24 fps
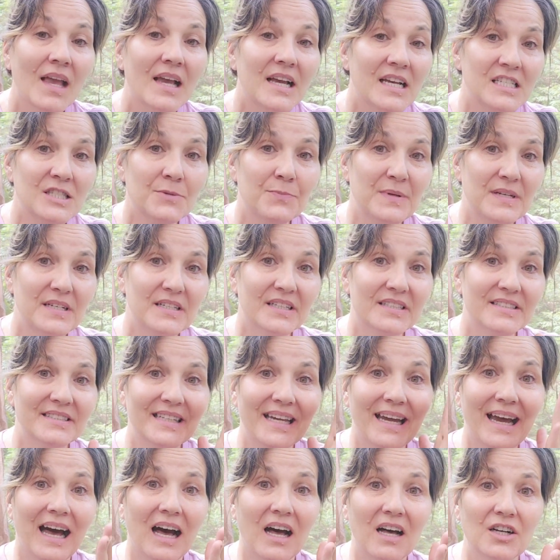is because
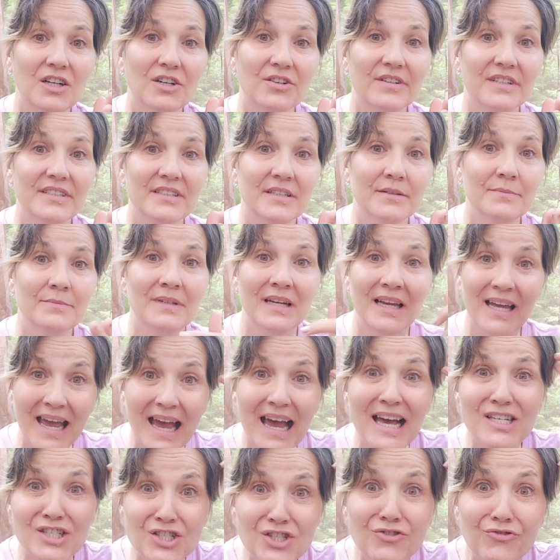the algorithm
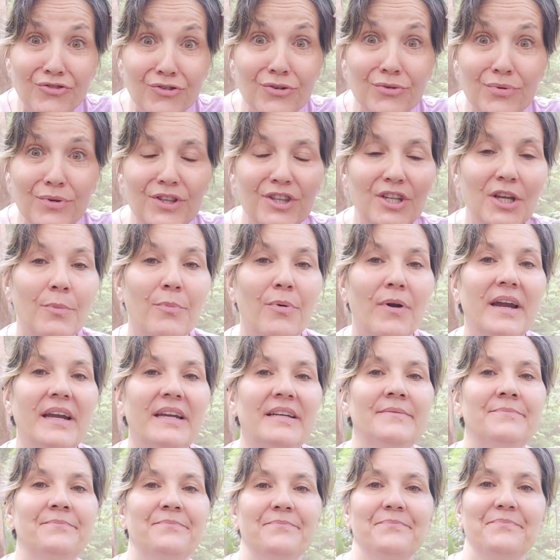has screwed with your
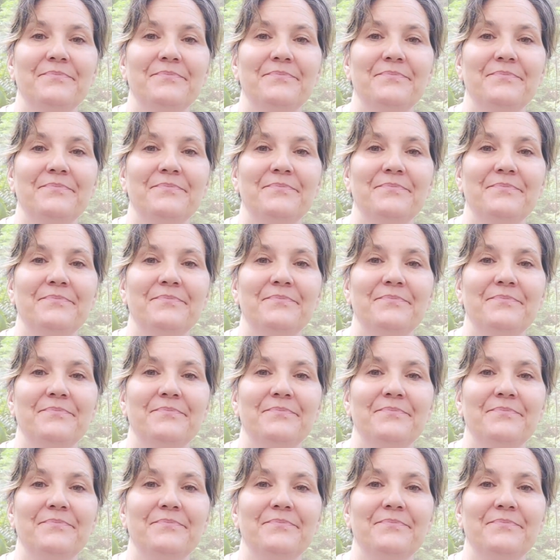brain.